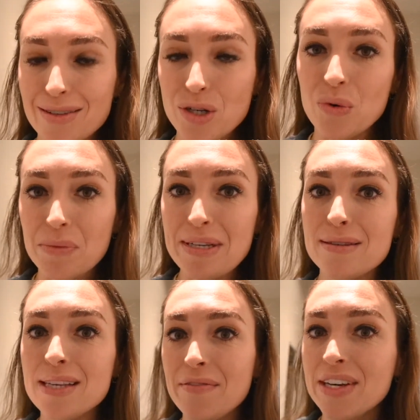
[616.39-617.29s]
Do you want to be
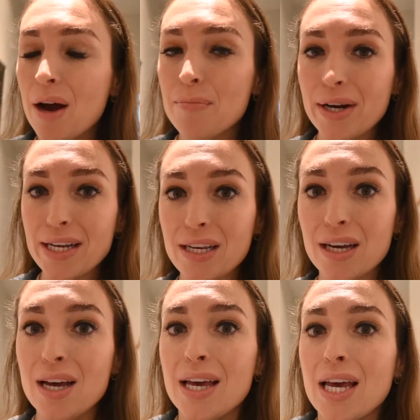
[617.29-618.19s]
saving up money
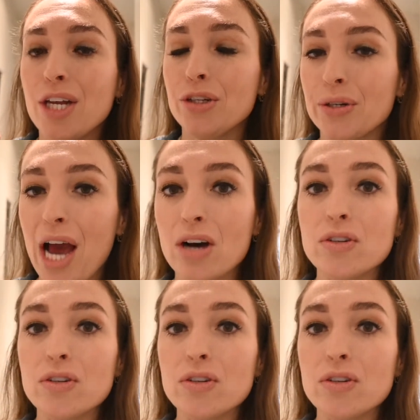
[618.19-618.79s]
in your account?